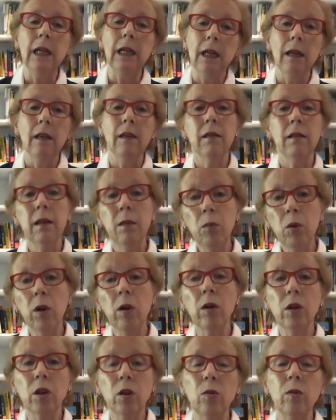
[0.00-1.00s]
Some would
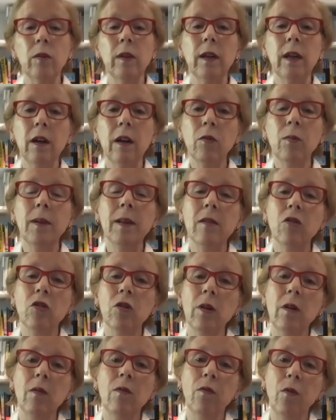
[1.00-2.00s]
argue that governments
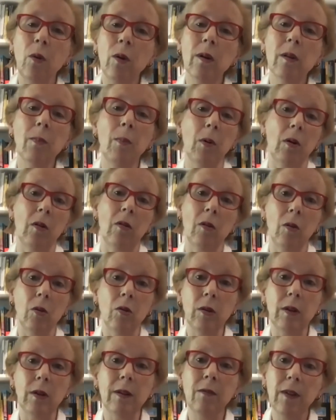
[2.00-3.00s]
should enforce more
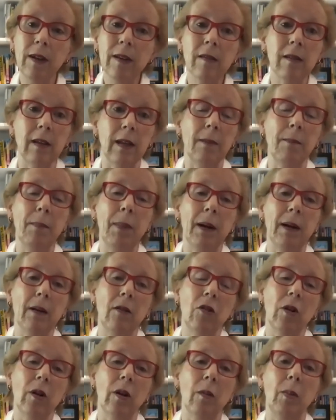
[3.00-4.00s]
social investing by
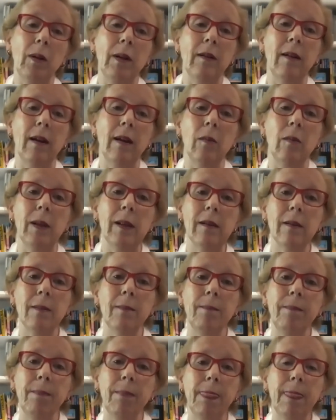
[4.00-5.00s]
charitable endowments.
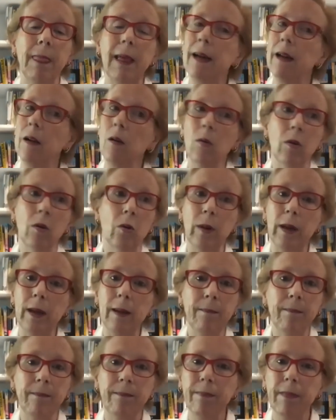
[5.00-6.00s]
I don't
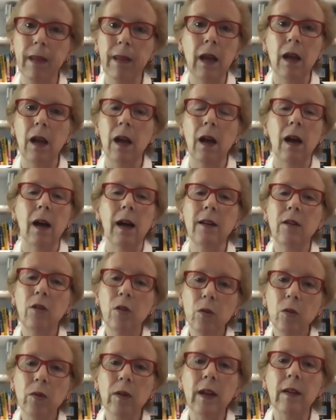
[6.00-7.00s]
agree. I
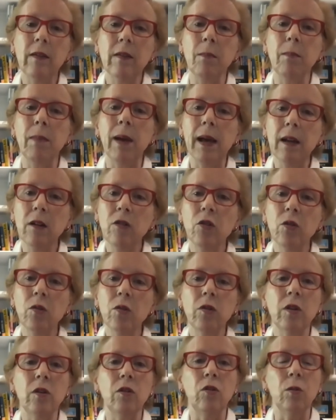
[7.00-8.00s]
do think that managers
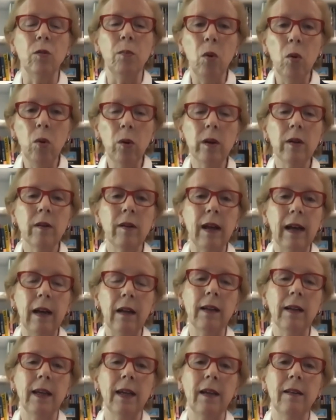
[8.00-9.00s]
could do more to
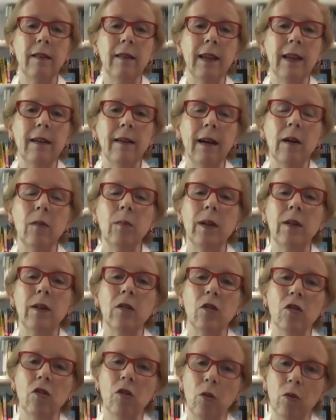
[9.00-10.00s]
allocate the endowment
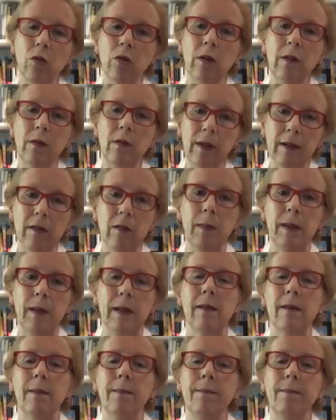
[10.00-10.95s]
to social investments.